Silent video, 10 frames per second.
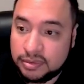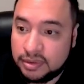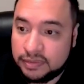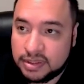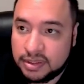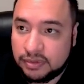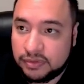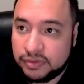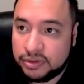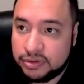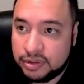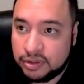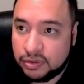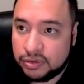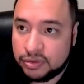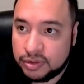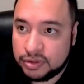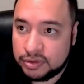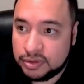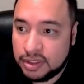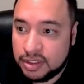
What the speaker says: If it's helpful for you, you can go through those.